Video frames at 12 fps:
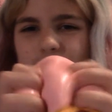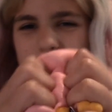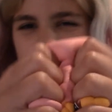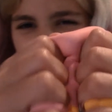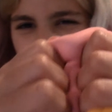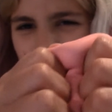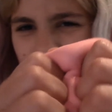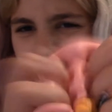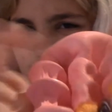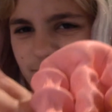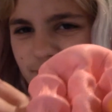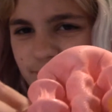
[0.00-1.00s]
Burger.
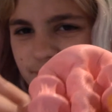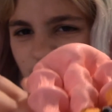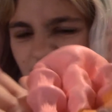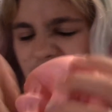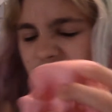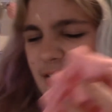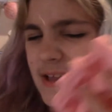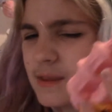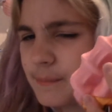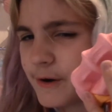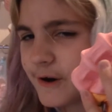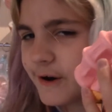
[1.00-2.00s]
I think it's a
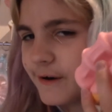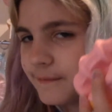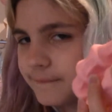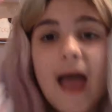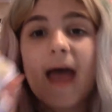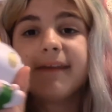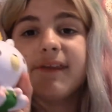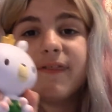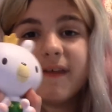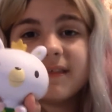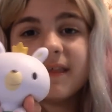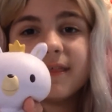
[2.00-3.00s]
burger. And
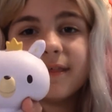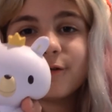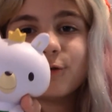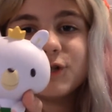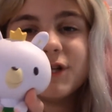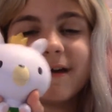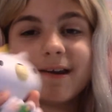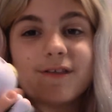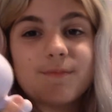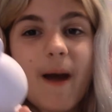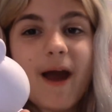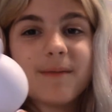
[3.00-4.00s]
this is the squishy that
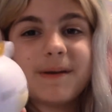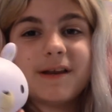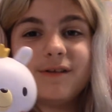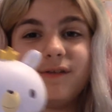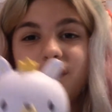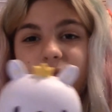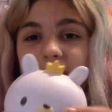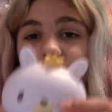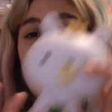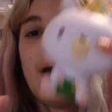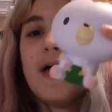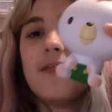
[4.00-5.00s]
inspired me to do this
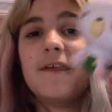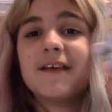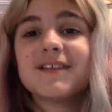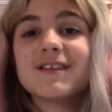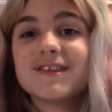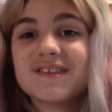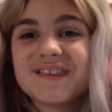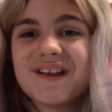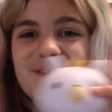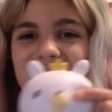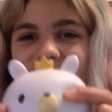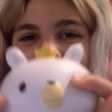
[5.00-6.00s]
video. This
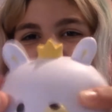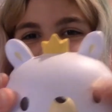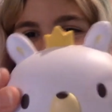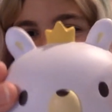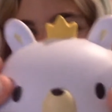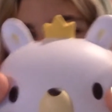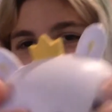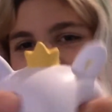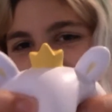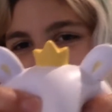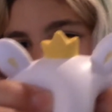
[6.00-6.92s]
Snowy the Polar Bear.